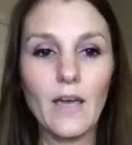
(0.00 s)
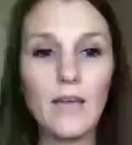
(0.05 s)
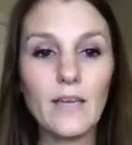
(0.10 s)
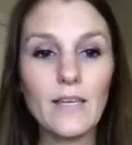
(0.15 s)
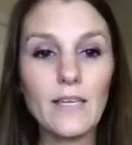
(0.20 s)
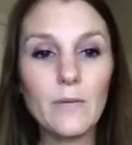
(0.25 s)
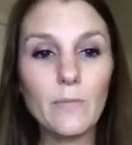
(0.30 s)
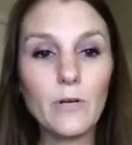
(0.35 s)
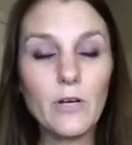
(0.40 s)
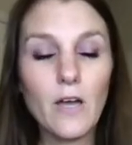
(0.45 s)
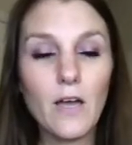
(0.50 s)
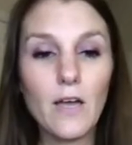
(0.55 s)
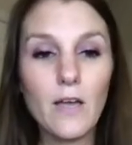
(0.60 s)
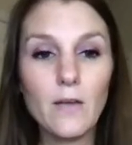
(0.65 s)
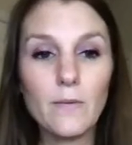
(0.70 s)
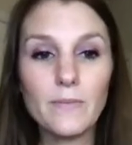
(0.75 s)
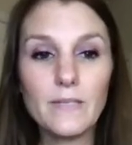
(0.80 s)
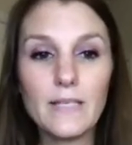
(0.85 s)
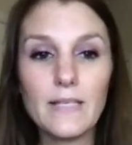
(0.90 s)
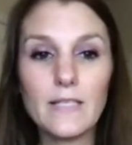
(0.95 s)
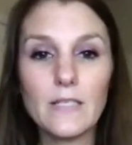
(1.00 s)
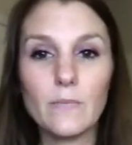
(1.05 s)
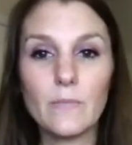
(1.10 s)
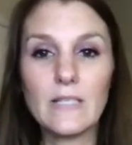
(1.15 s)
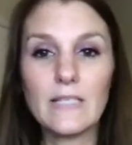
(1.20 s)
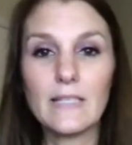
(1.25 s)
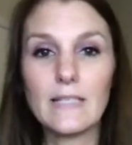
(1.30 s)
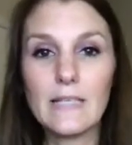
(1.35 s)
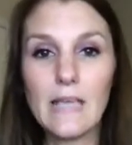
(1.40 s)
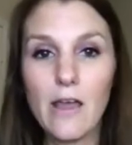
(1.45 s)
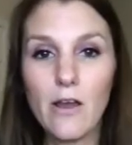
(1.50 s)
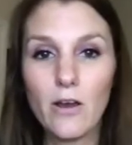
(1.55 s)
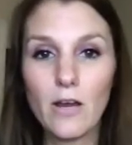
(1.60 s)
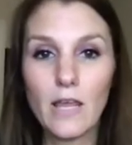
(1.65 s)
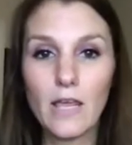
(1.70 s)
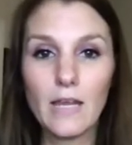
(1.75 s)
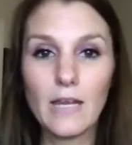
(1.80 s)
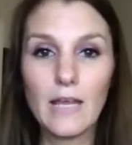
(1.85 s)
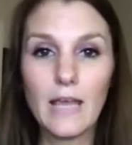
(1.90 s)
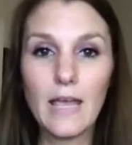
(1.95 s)
Hi, Cable Cubs. It's Mrs.
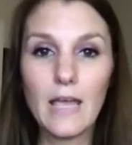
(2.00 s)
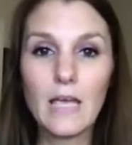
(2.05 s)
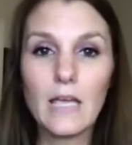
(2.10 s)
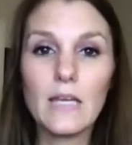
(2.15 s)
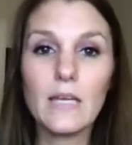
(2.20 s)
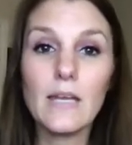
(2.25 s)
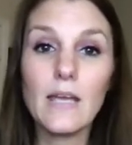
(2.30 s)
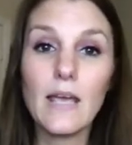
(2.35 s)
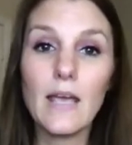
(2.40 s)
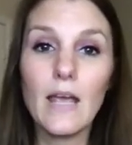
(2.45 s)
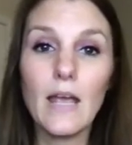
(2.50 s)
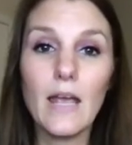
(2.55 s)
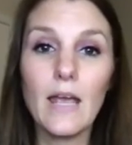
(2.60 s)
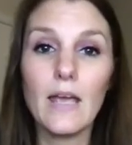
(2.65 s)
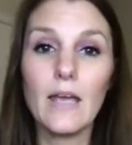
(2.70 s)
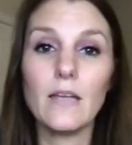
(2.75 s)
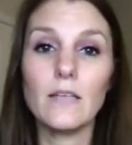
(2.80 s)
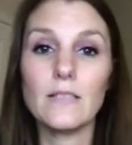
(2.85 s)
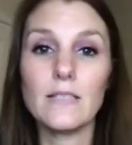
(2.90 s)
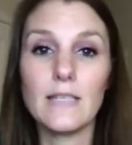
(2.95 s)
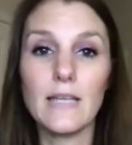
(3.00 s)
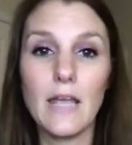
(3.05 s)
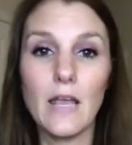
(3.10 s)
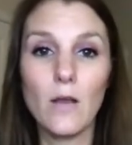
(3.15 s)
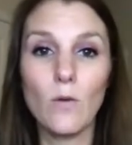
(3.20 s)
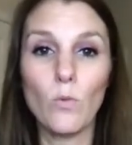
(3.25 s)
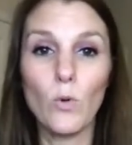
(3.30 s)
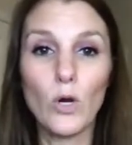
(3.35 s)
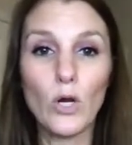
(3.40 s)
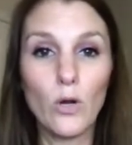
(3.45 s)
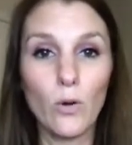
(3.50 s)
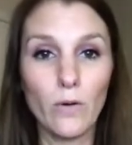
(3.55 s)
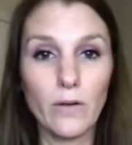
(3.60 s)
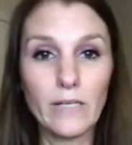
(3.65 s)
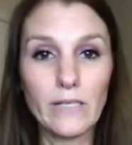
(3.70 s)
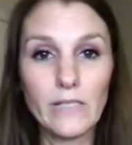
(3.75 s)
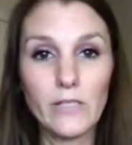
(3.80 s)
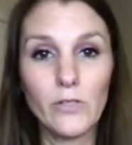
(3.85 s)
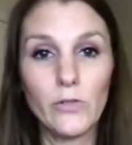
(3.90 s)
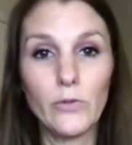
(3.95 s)
Kerrigan again, and today we're
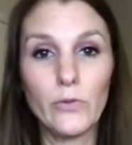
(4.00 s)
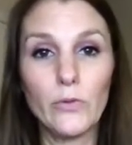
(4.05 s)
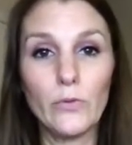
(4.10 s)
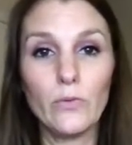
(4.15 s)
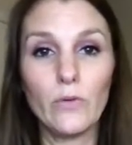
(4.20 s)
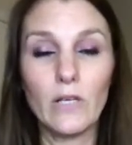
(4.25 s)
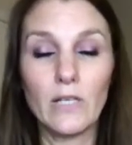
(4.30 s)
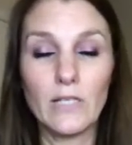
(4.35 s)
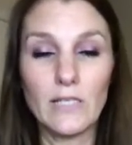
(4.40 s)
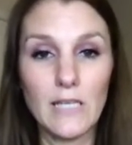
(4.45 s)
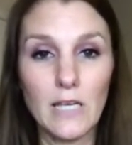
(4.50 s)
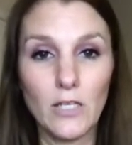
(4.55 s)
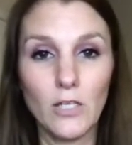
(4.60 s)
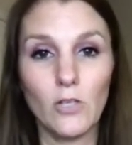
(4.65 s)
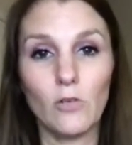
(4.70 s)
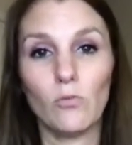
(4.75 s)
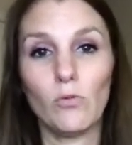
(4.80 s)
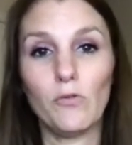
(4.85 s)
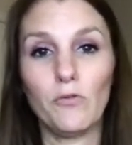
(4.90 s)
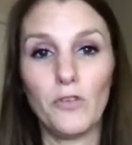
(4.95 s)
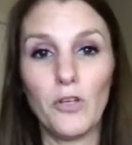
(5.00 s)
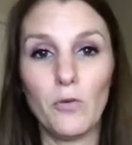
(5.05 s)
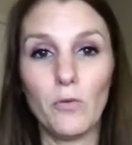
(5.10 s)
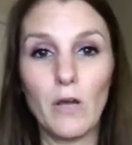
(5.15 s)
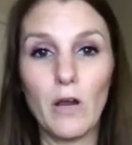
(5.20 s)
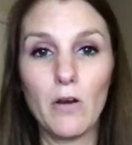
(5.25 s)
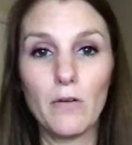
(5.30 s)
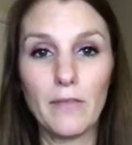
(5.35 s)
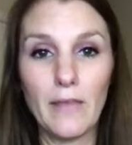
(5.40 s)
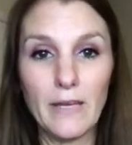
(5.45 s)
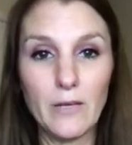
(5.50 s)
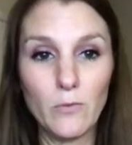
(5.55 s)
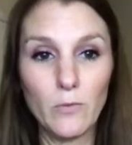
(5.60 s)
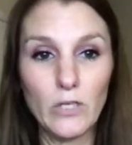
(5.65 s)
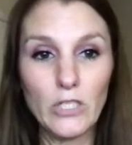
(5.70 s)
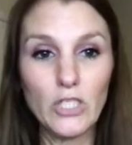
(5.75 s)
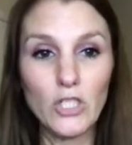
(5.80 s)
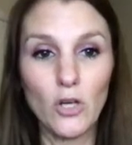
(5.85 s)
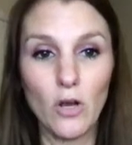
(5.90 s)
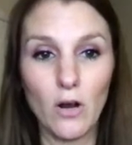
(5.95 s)
going to continue reviewing our
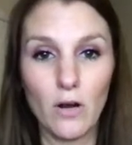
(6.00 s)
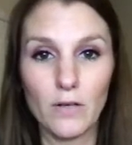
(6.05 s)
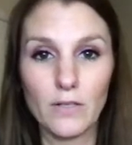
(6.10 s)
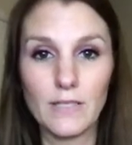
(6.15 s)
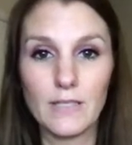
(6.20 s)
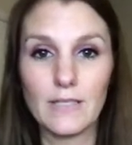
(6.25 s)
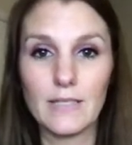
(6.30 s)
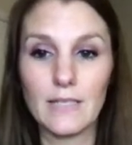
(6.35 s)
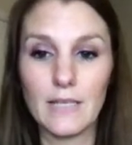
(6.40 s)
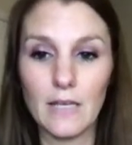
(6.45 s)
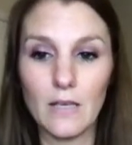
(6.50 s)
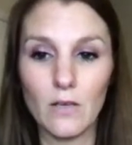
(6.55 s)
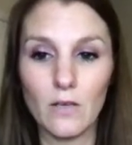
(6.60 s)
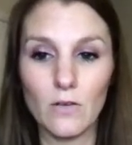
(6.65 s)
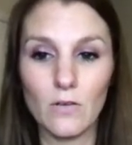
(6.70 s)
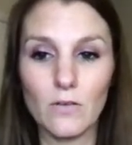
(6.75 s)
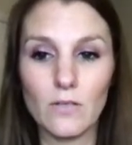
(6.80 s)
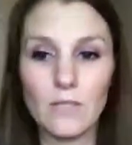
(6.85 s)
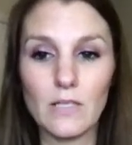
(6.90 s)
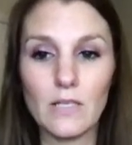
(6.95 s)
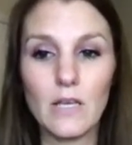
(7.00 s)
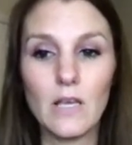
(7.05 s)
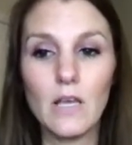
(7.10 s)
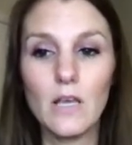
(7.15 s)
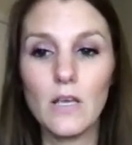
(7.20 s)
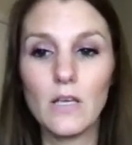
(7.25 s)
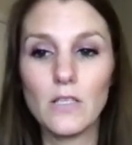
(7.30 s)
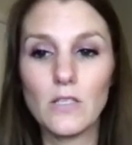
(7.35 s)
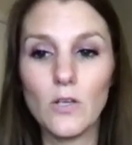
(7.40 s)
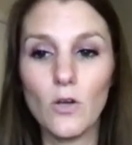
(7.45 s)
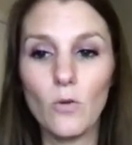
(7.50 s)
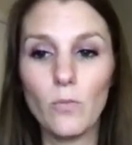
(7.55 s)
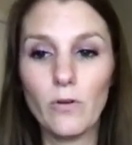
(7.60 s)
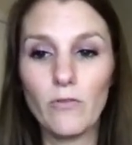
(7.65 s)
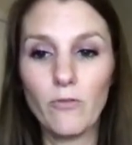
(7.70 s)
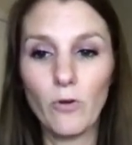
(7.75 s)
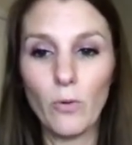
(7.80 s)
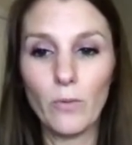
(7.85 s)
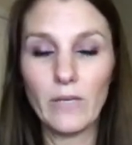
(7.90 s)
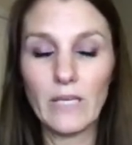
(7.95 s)
language arts skills. So
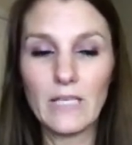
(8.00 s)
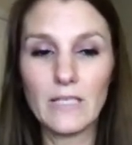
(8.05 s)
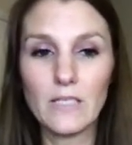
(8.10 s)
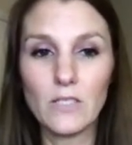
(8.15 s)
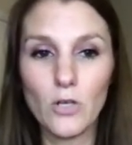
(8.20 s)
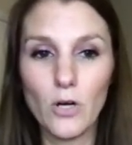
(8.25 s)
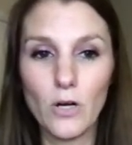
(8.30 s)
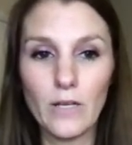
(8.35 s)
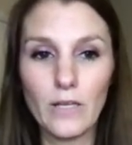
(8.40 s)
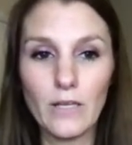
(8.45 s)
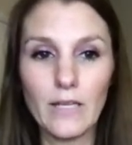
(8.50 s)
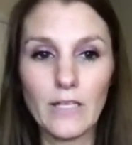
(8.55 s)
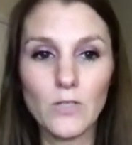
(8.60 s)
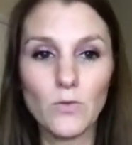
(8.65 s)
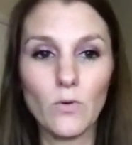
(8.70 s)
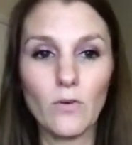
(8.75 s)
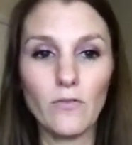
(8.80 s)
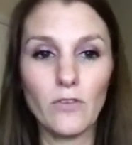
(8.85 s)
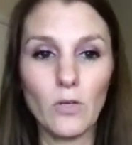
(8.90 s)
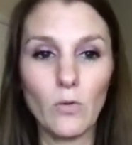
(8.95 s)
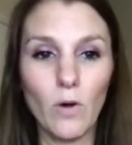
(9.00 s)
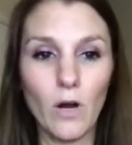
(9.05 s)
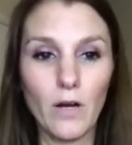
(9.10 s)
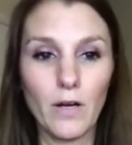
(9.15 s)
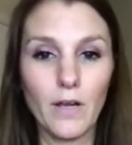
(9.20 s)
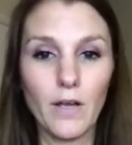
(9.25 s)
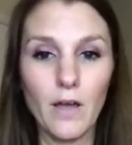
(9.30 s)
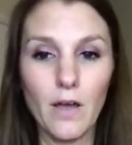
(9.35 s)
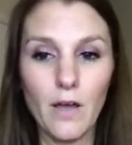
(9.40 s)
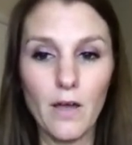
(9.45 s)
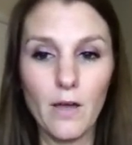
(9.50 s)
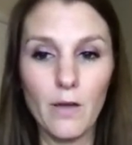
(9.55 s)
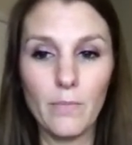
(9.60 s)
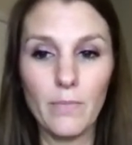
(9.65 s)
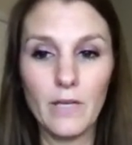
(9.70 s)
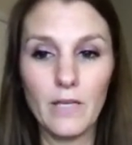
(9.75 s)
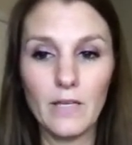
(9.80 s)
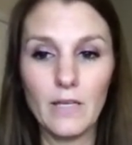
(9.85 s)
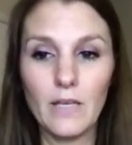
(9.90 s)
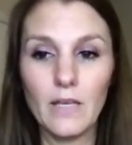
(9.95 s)
before we get started, let's review our Cub.